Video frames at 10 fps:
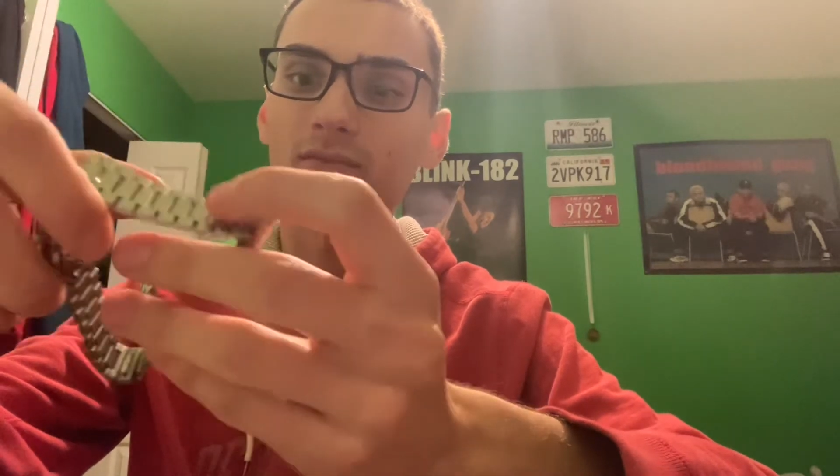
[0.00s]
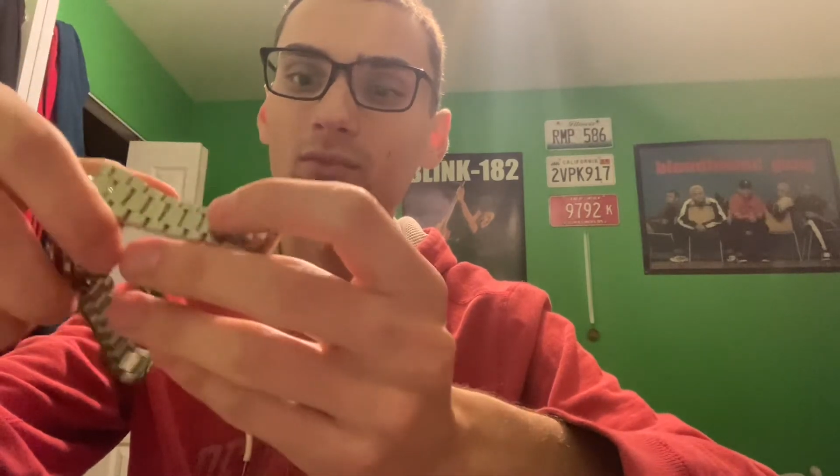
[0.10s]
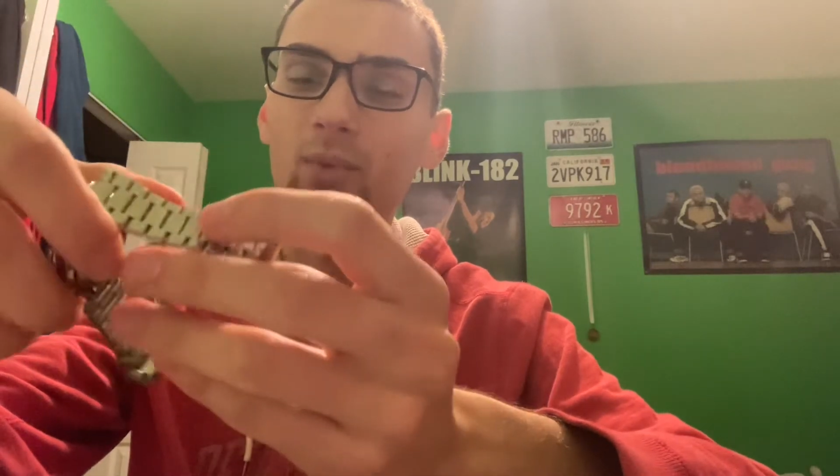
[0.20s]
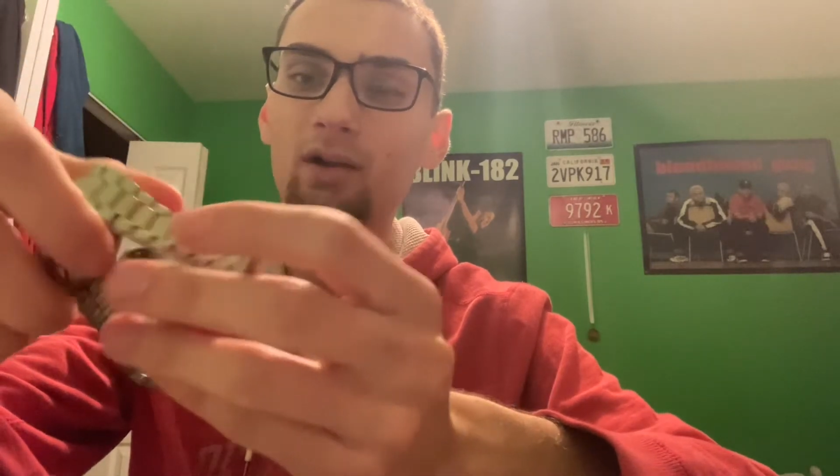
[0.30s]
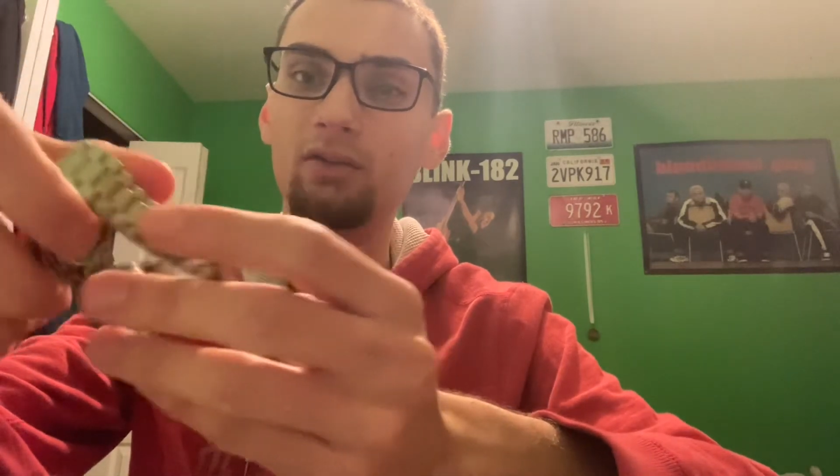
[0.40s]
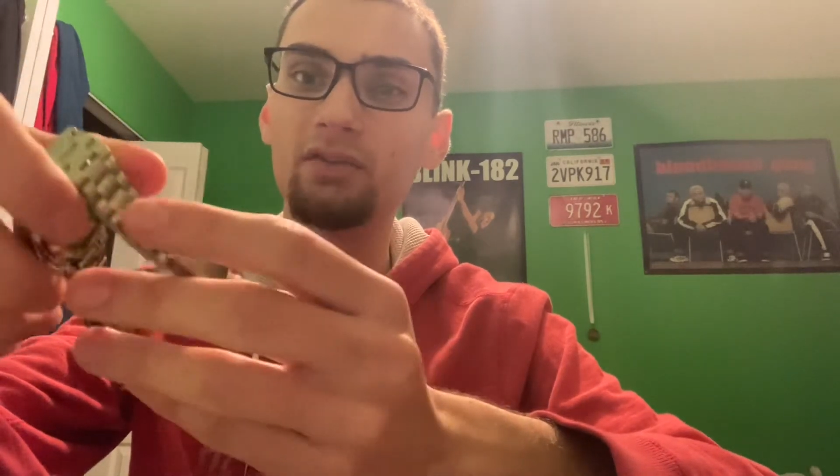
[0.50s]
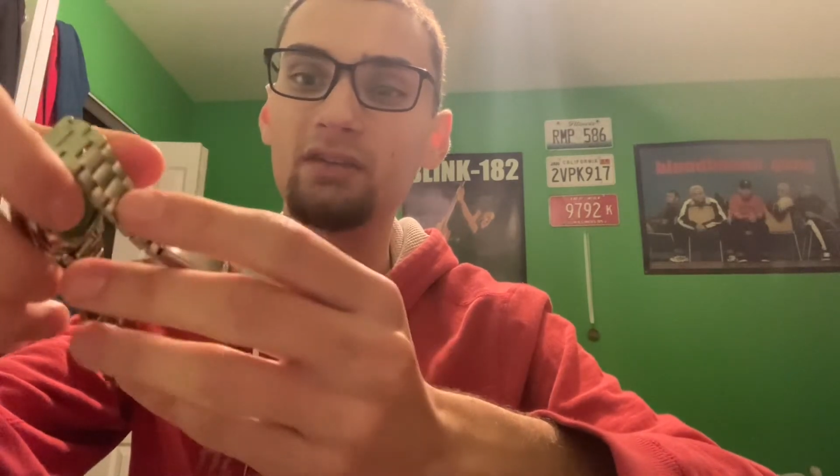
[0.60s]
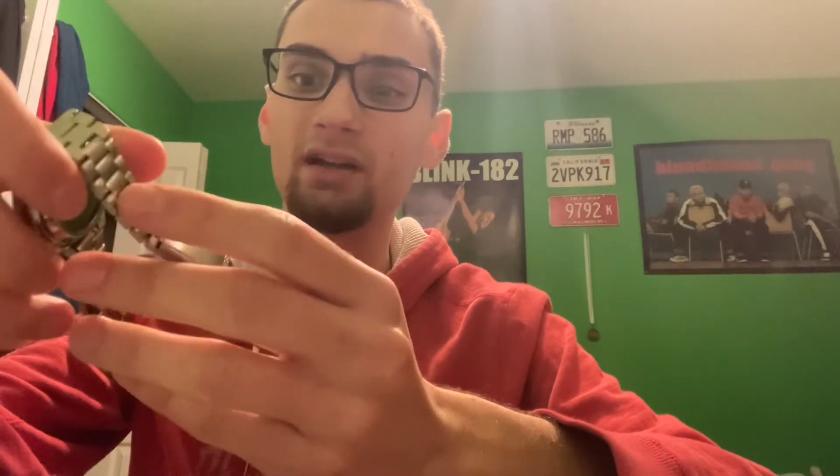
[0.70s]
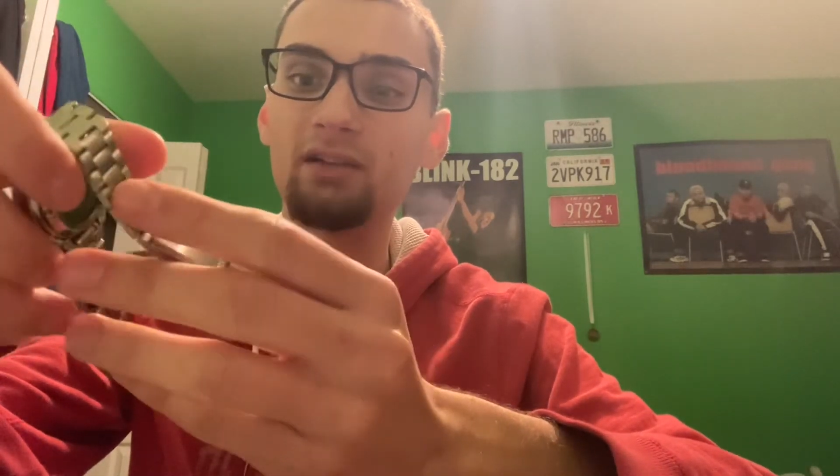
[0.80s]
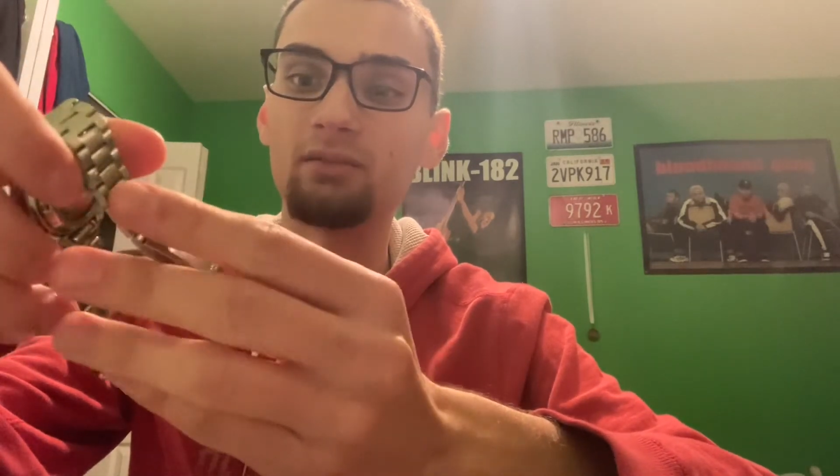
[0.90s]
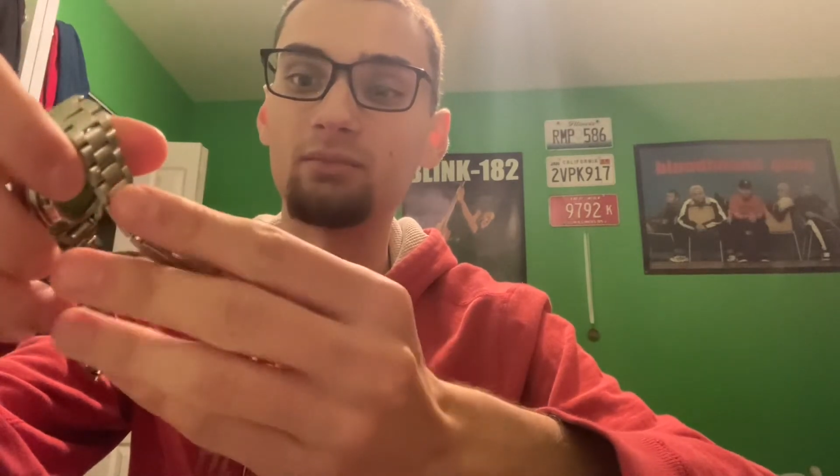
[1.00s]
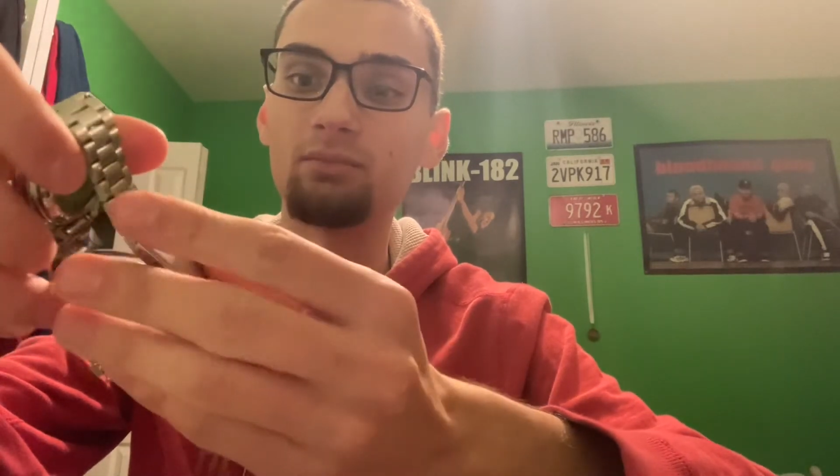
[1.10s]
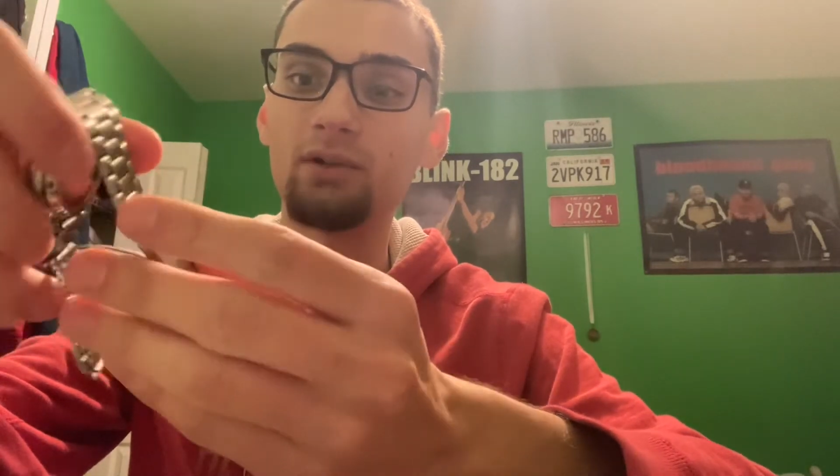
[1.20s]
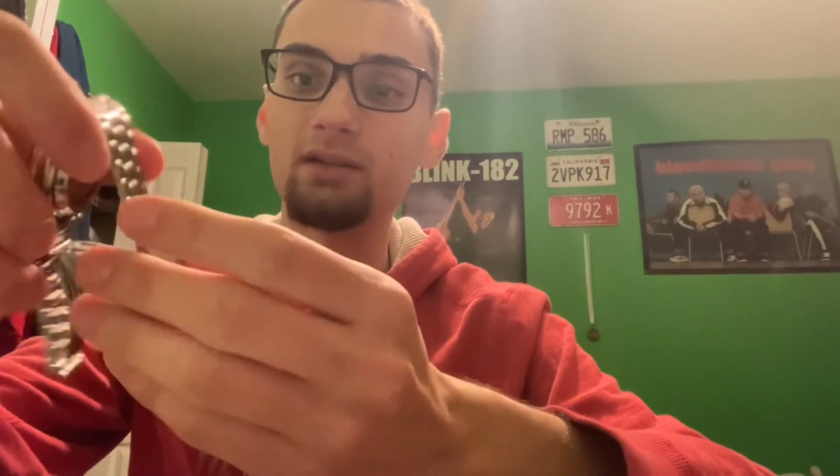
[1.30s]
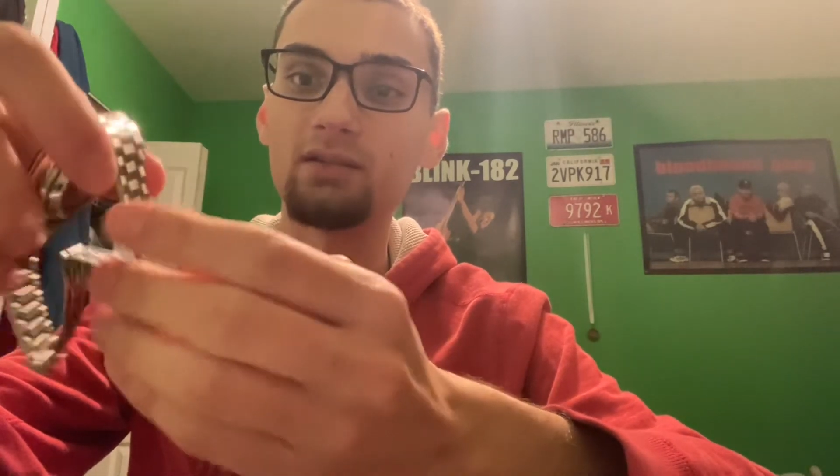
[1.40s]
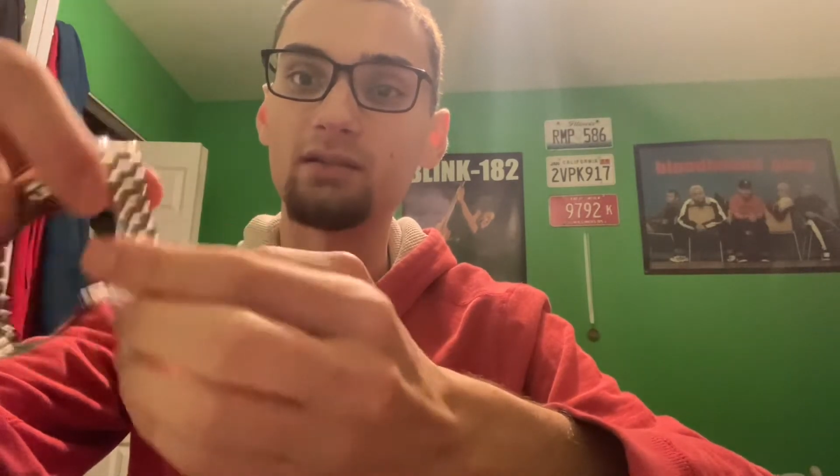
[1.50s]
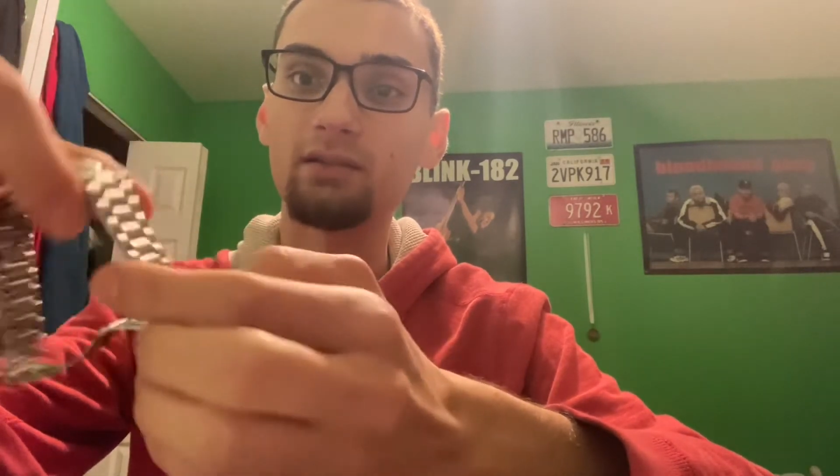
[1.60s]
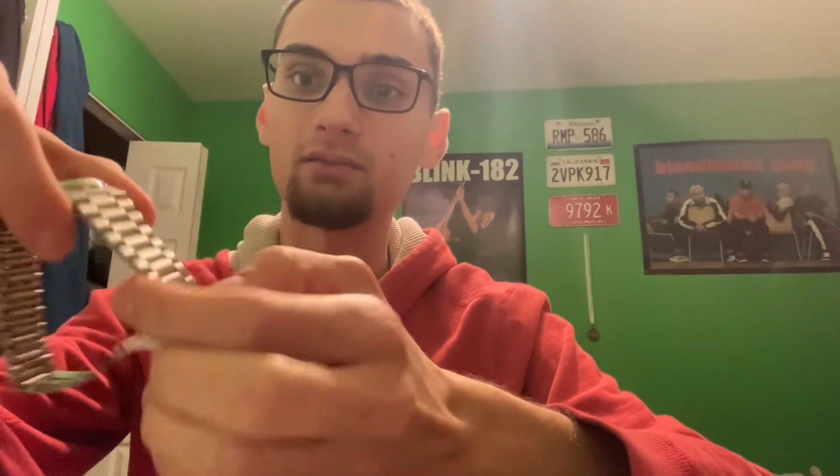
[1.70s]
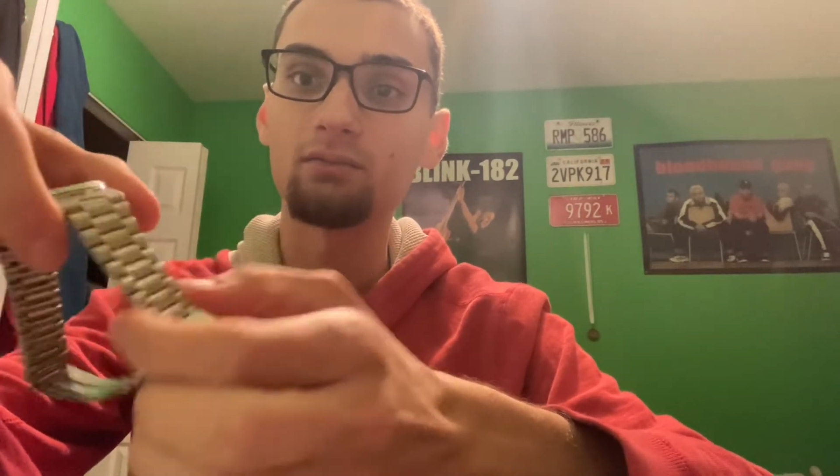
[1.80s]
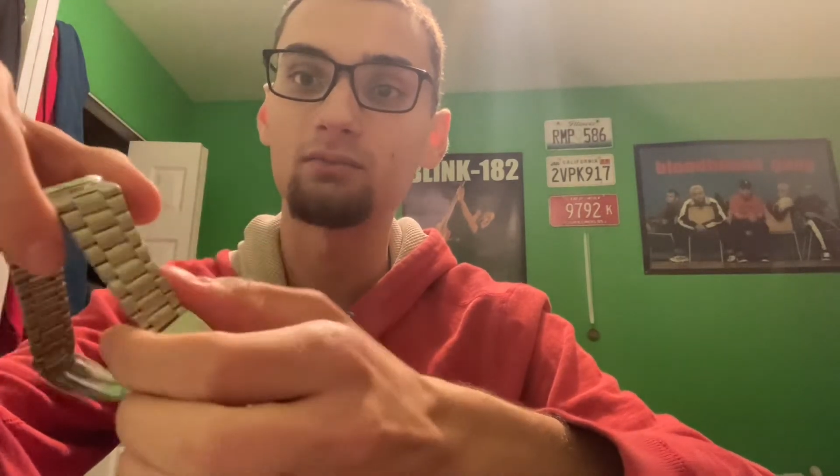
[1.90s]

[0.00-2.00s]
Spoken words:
well-designed bracelet,